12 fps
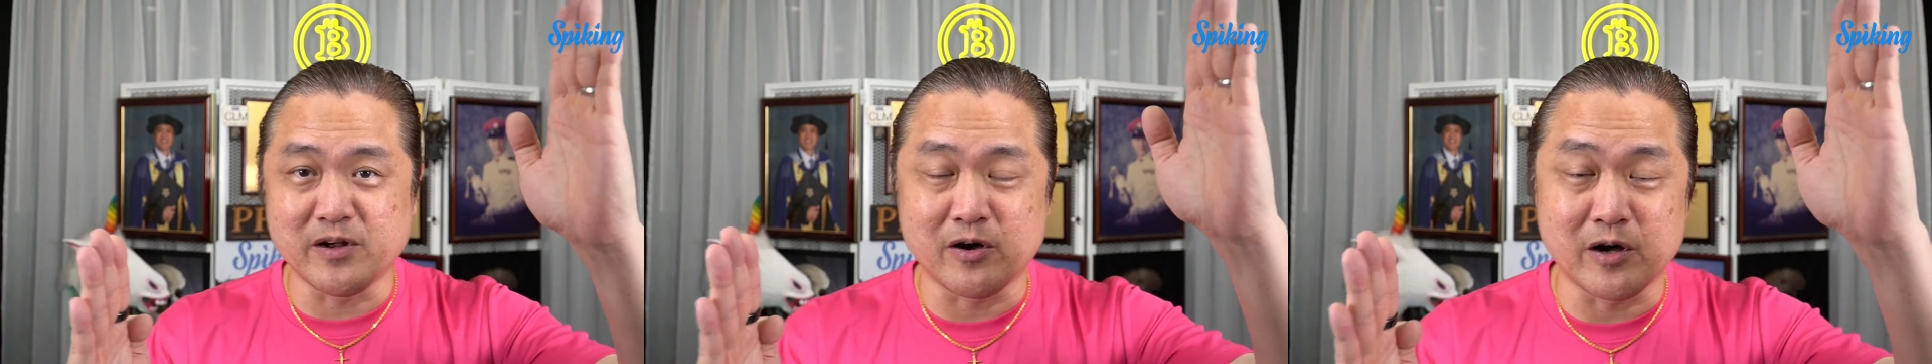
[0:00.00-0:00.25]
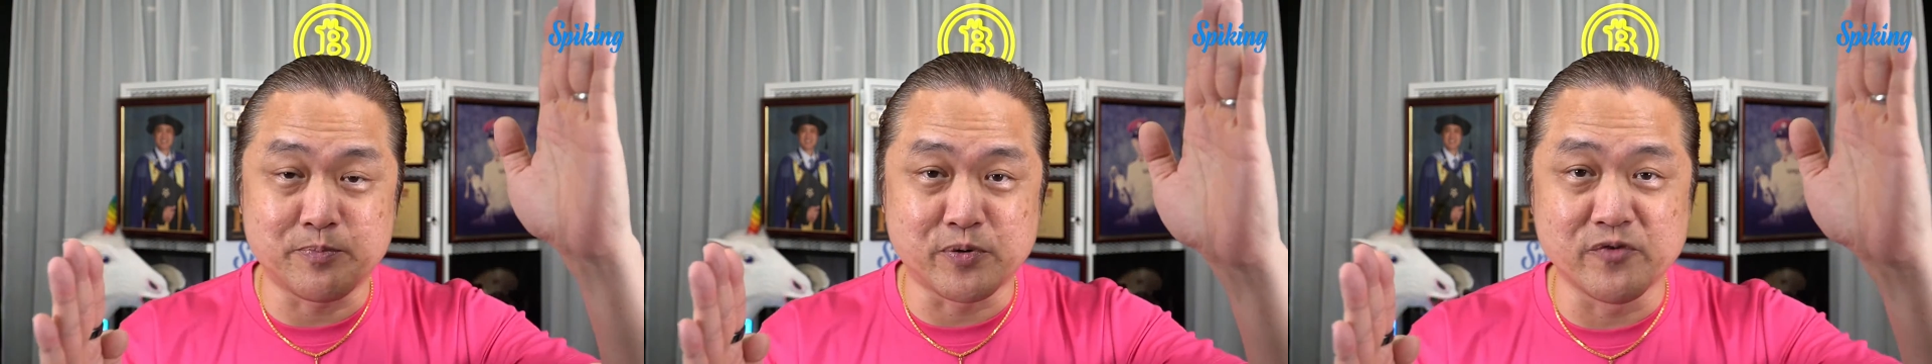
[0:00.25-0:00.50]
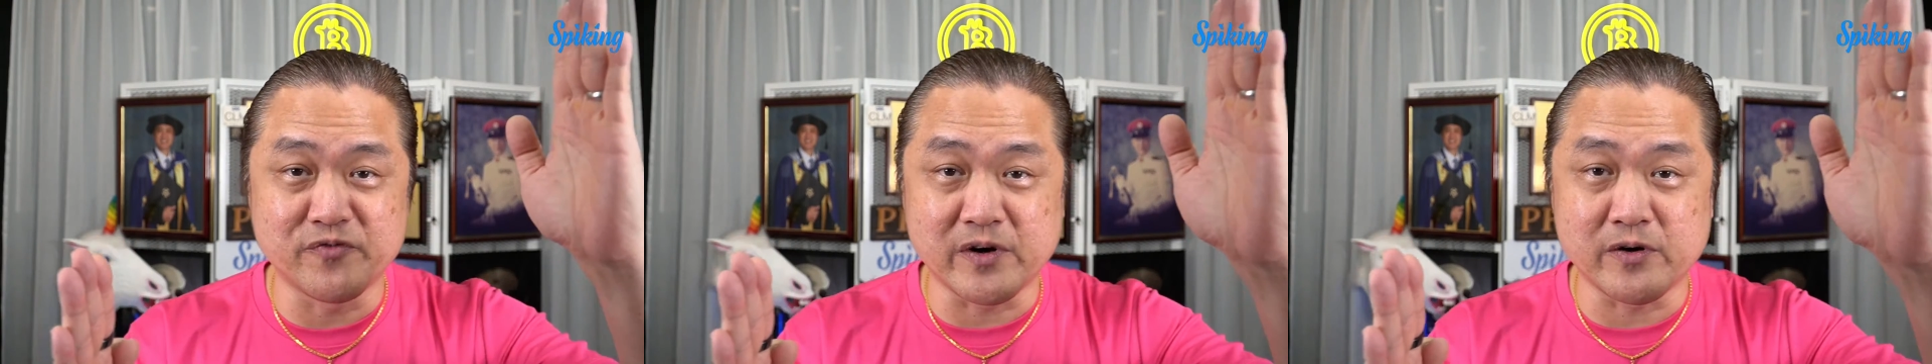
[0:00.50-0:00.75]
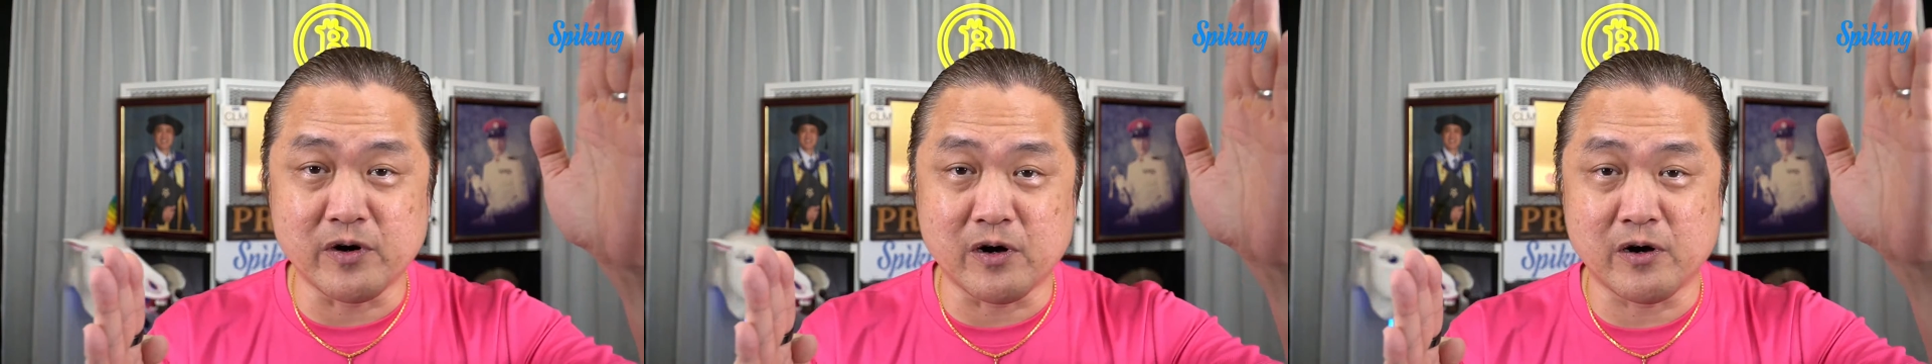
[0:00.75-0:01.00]
or
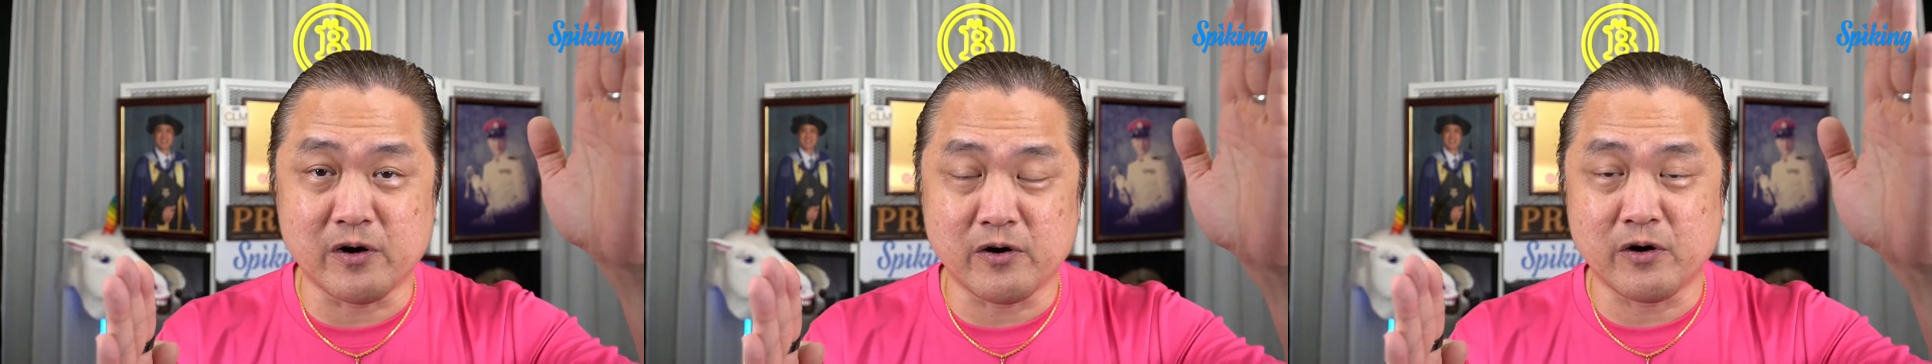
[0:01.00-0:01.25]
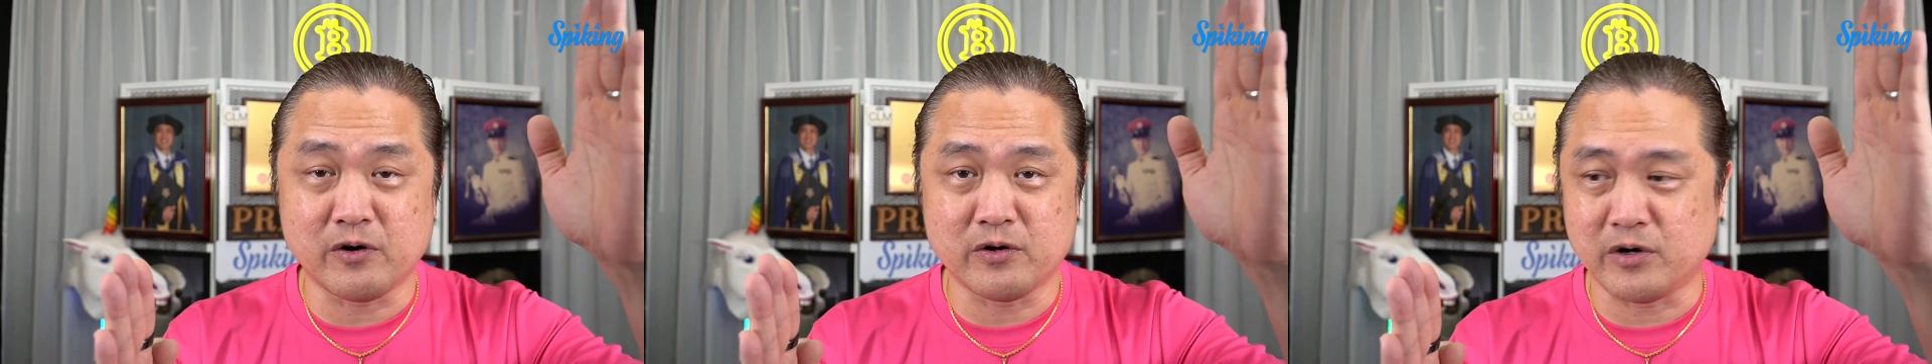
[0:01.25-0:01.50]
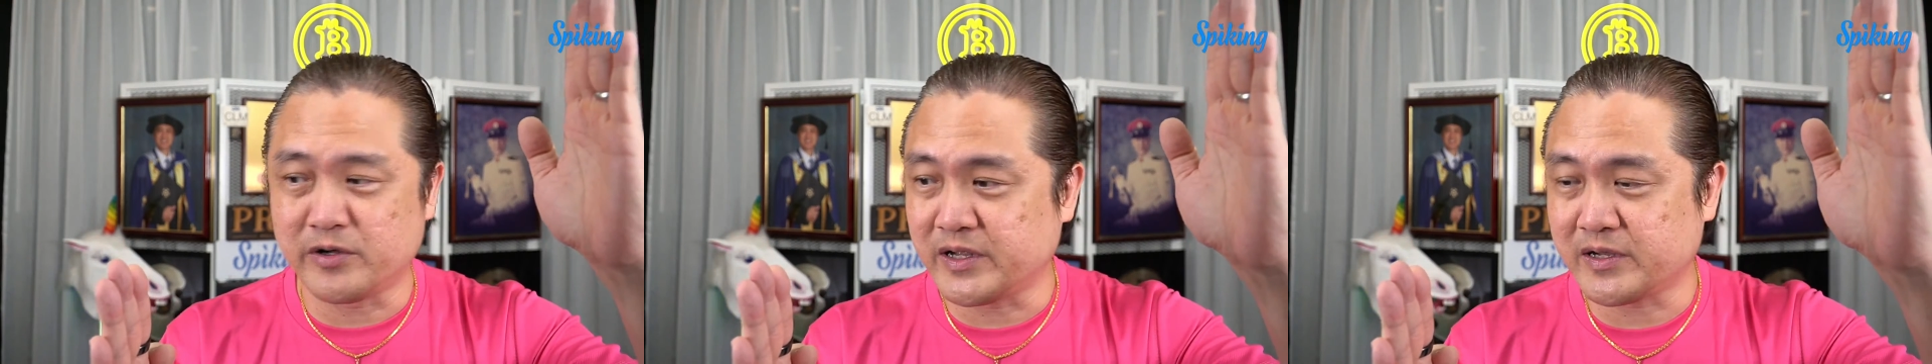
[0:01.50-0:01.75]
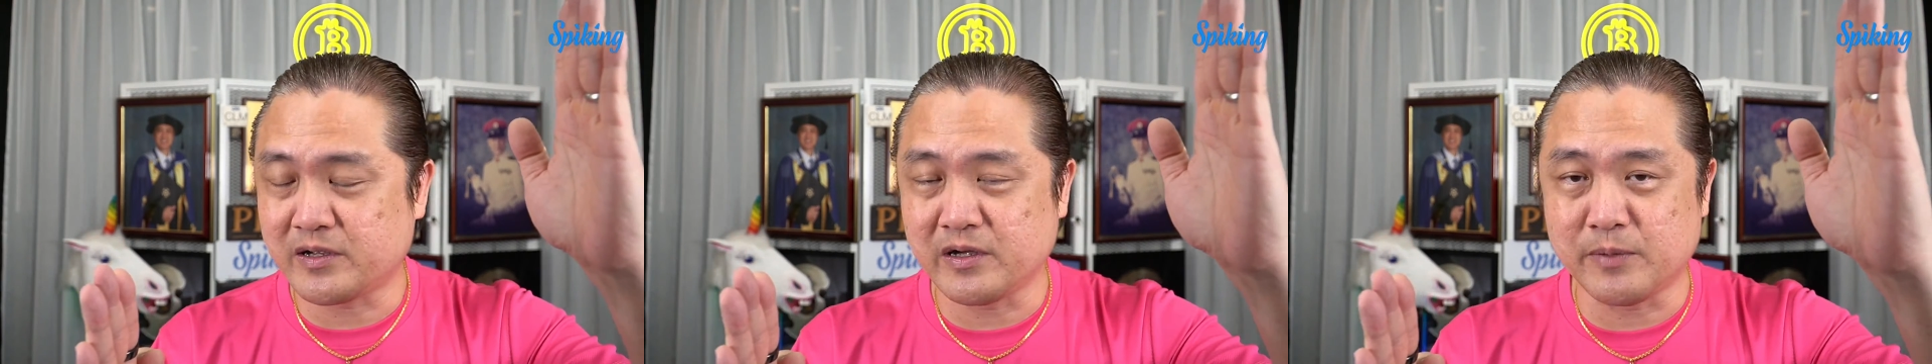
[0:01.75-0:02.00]
approval or the